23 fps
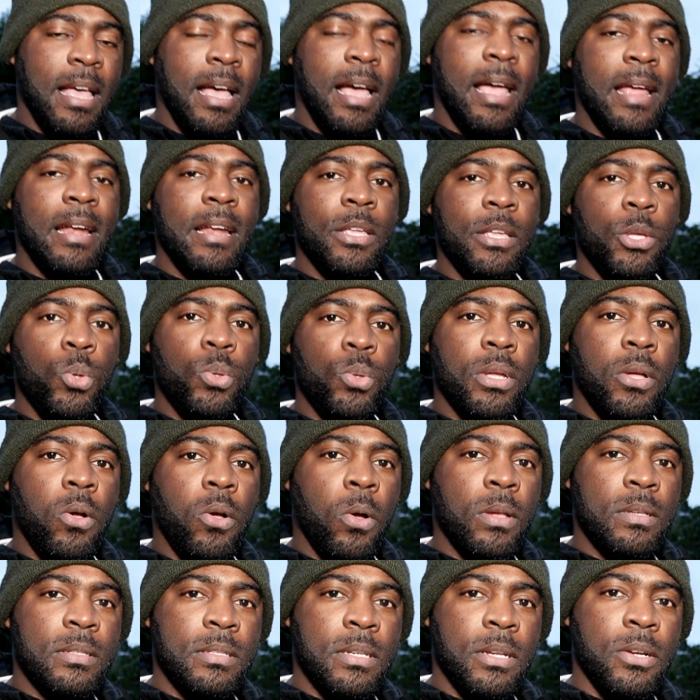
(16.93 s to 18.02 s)
I'd like you to
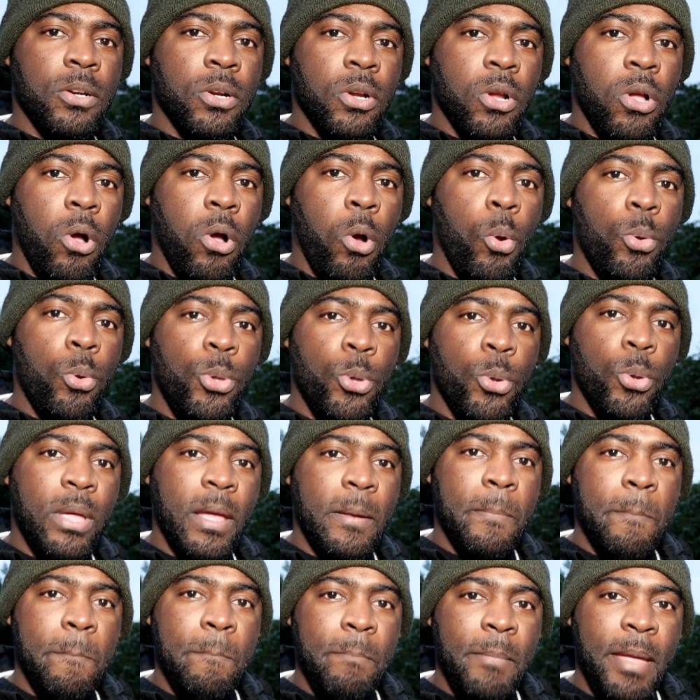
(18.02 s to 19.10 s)
consider how you
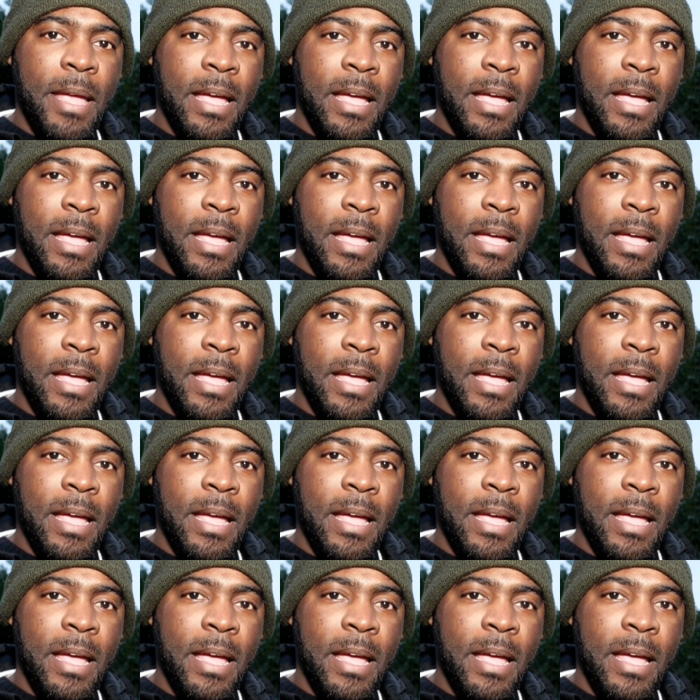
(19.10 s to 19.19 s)
can